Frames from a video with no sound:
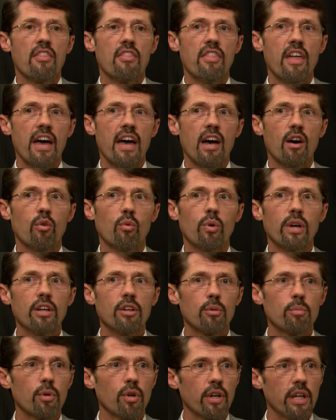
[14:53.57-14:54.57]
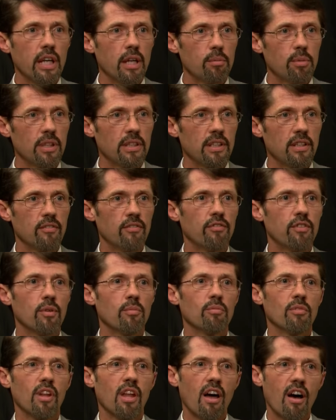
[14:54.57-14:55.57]
that we are prohibited
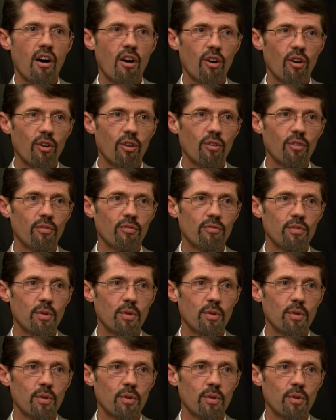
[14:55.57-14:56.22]
from law